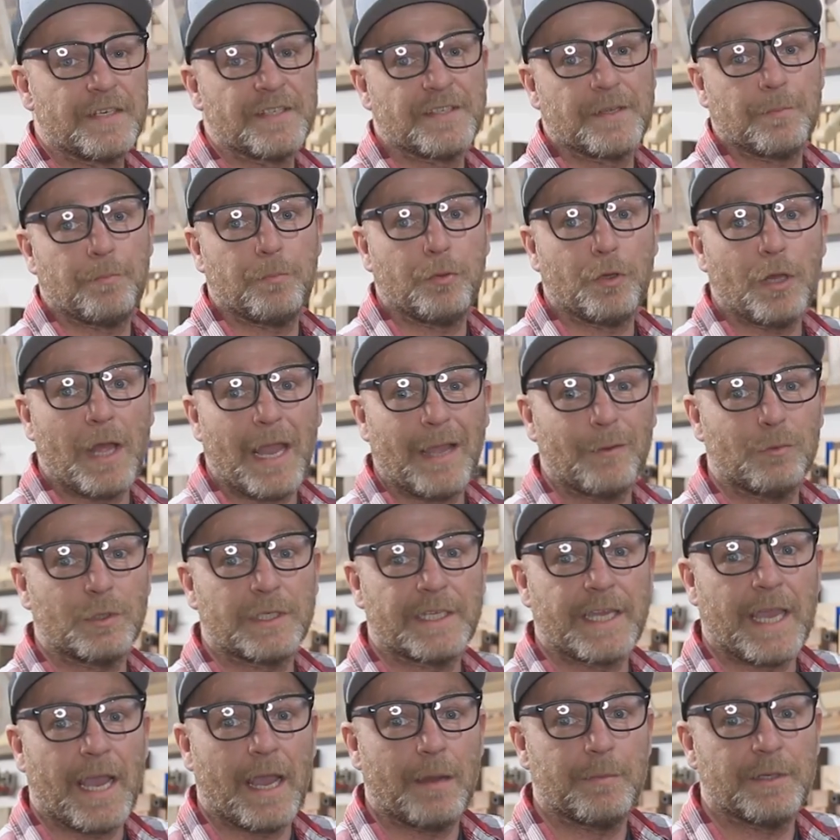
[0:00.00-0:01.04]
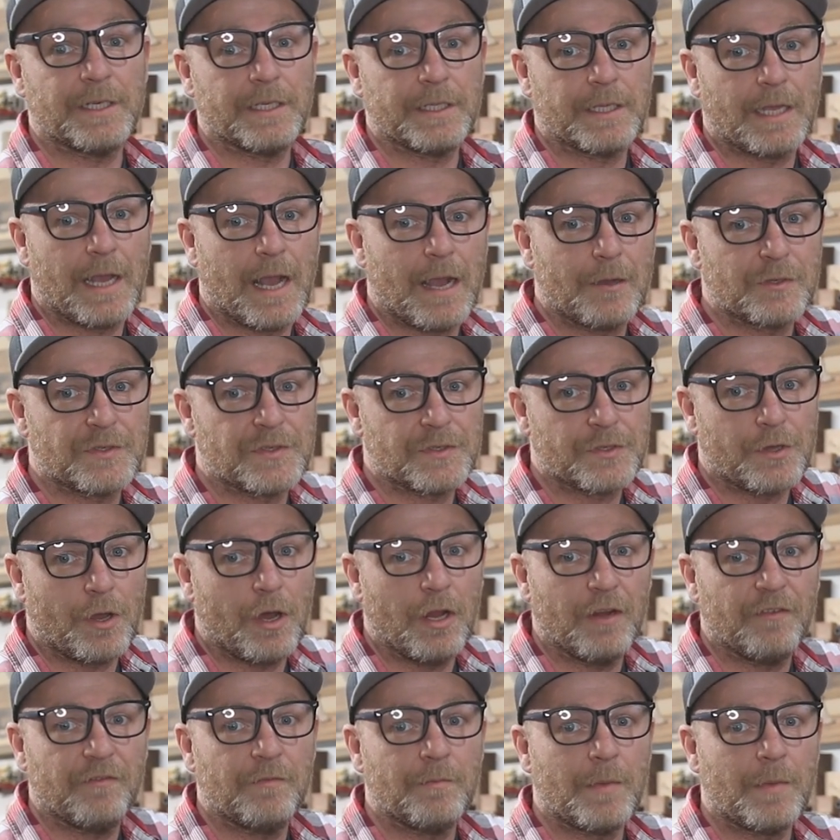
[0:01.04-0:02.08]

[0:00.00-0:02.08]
it is a plywood cabinet that houses all of